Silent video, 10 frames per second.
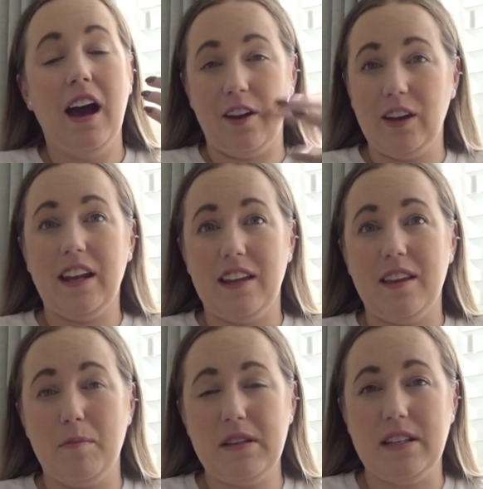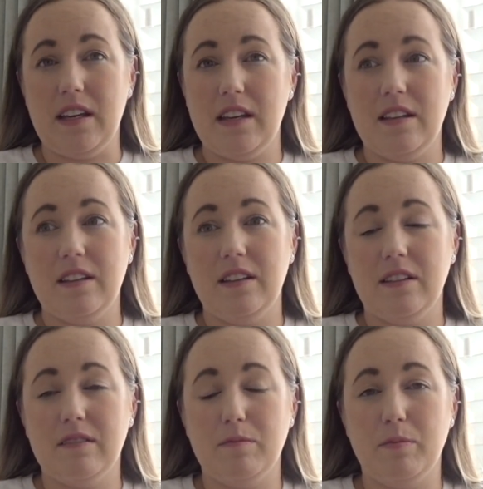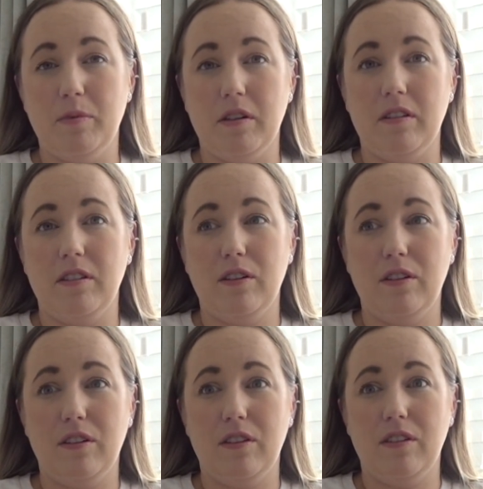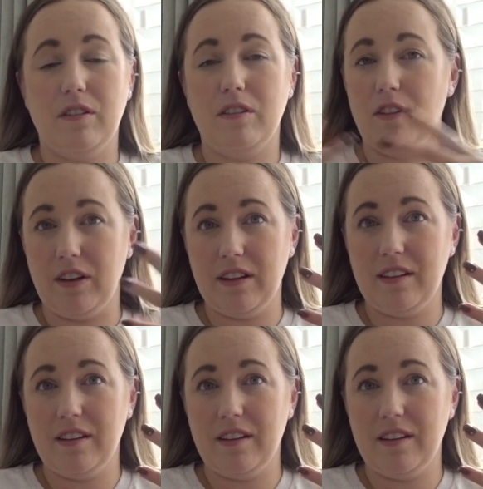And I get it, they're busy, but like